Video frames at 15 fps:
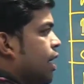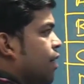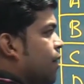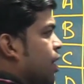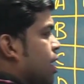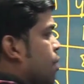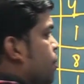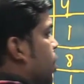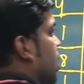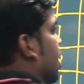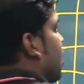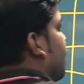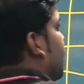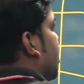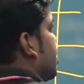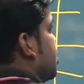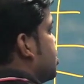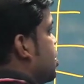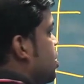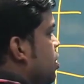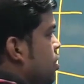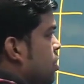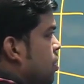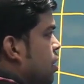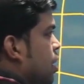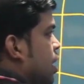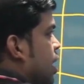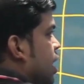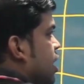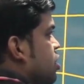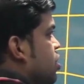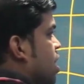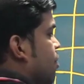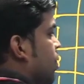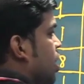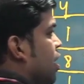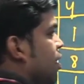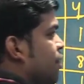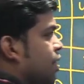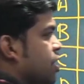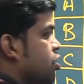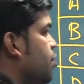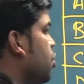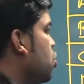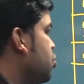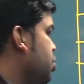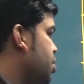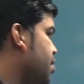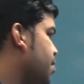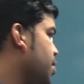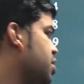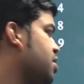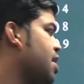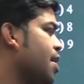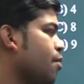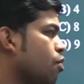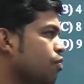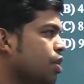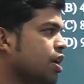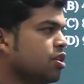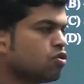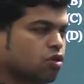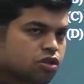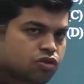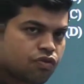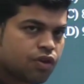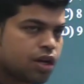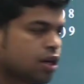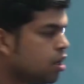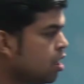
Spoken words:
will completely finished. D is completely finished because the burst time of D is also 1.